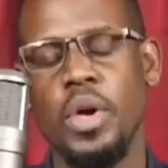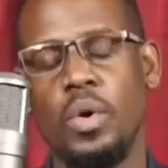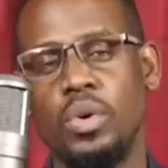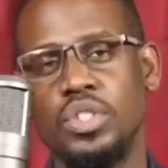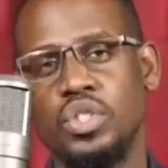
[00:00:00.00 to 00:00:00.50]

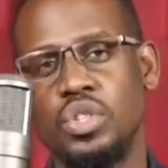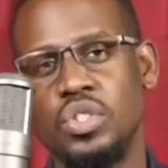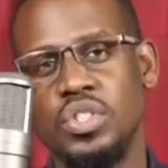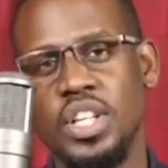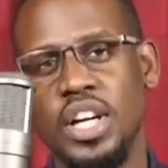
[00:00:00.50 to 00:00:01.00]
what
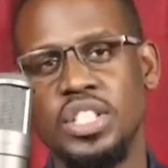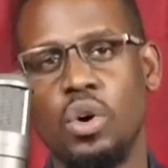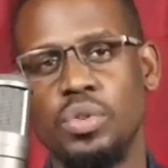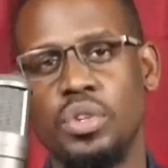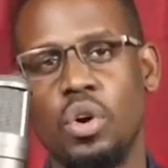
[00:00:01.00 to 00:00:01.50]
Johnson Sakaja
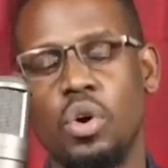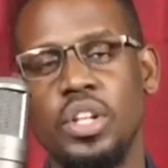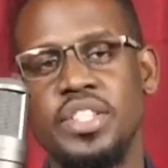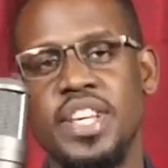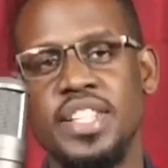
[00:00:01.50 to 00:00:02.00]
would call
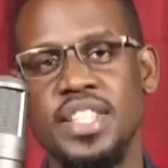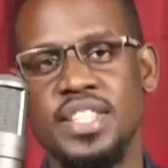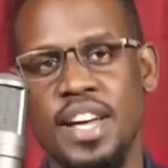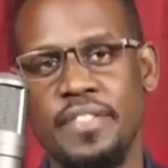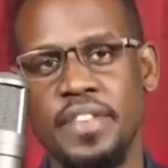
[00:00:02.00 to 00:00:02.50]
siasa
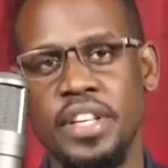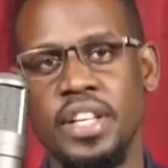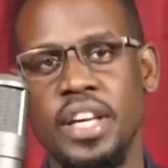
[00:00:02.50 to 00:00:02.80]
safi,